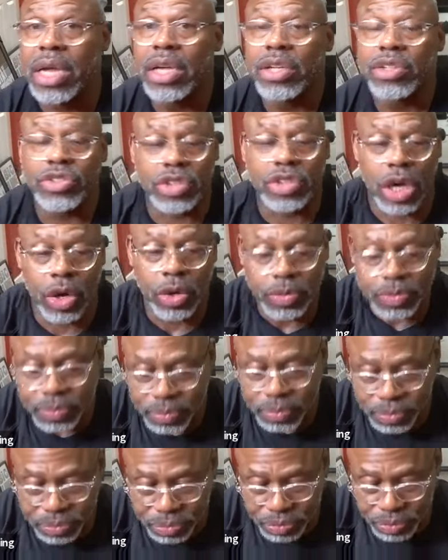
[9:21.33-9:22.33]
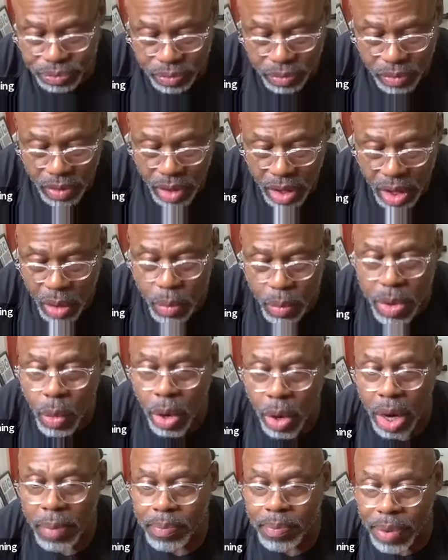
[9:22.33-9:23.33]
So we
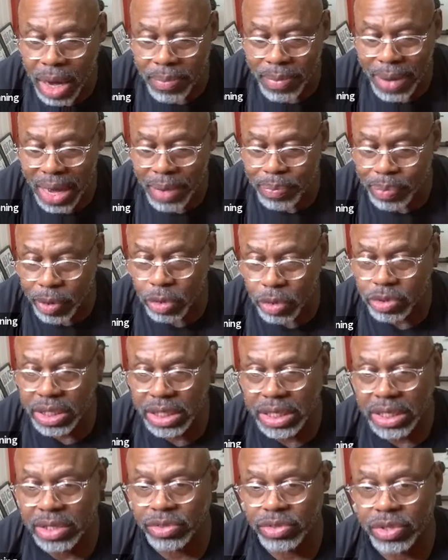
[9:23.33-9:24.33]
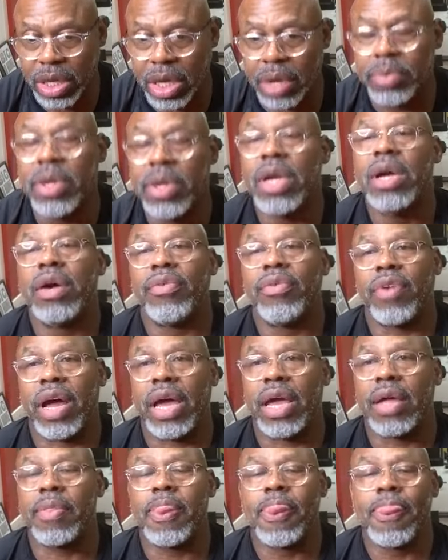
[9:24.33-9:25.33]
want to bump our proteins up,
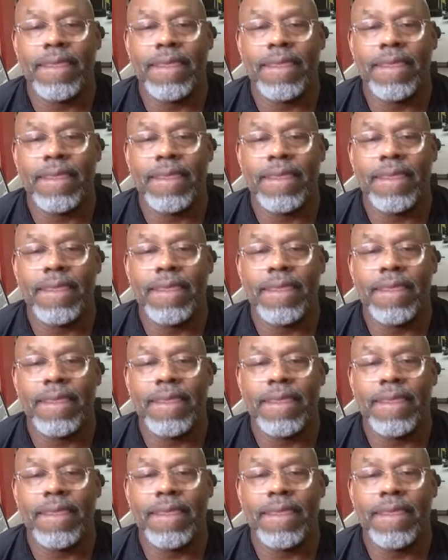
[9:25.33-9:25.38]
right,